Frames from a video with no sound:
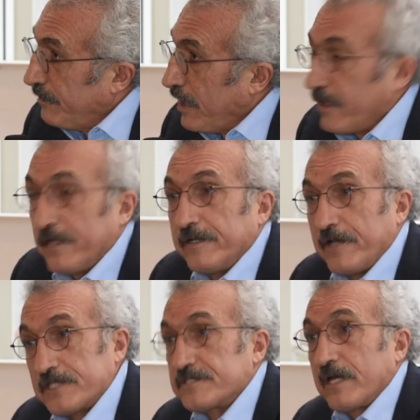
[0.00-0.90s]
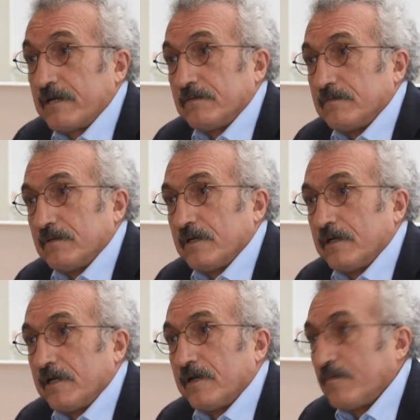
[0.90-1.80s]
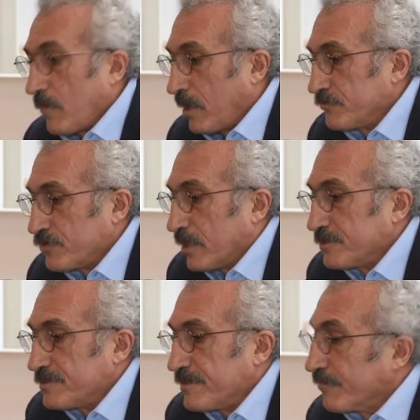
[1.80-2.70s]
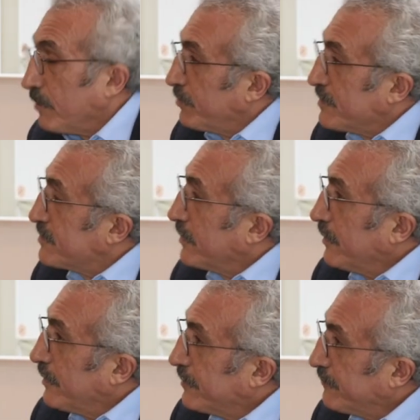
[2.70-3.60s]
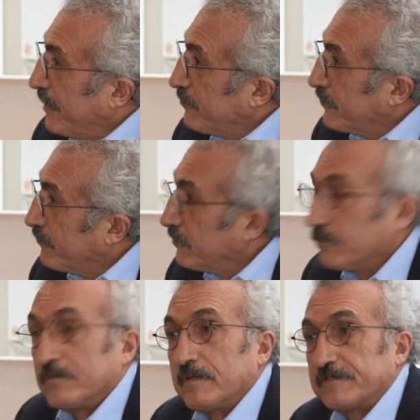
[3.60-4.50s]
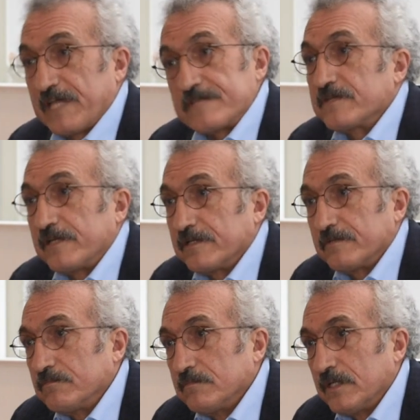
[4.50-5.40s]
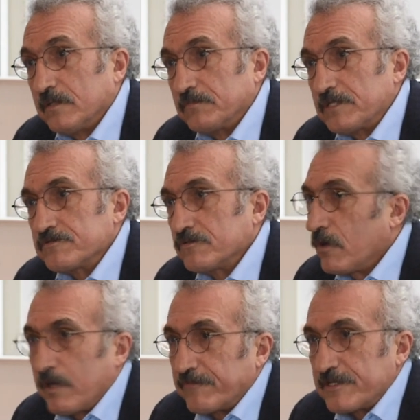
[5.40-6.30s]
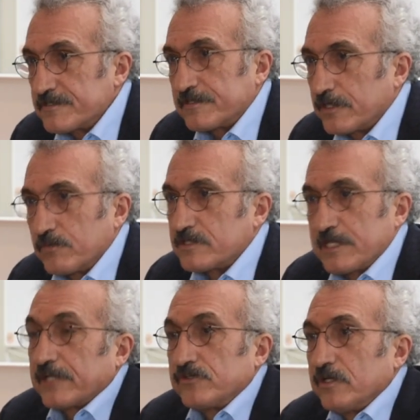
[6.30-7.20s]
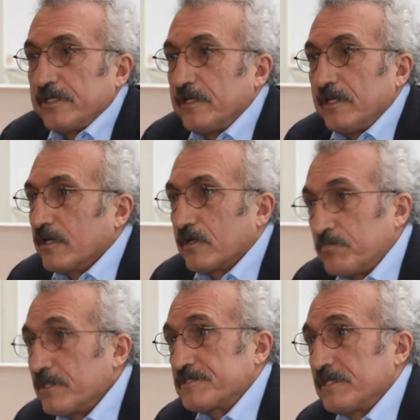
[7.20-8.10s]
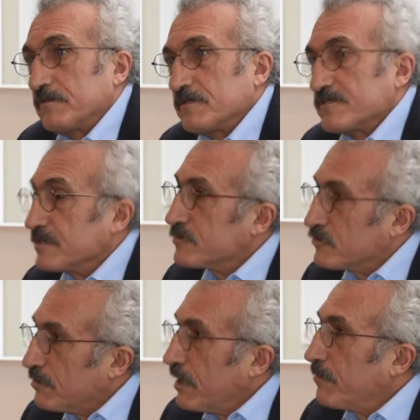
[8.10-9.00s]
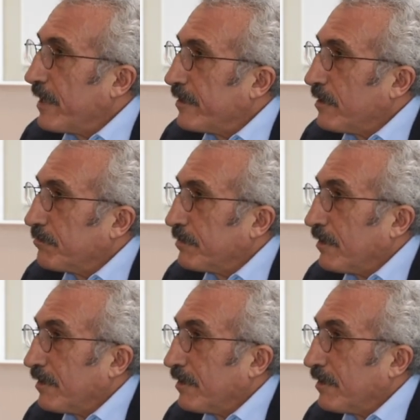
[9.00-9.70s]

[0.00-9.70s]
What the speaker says: by Nasser on charges of complicity in an attempt to assassinate him. There is no evidence that he was actually complicit. It seems to be a made-up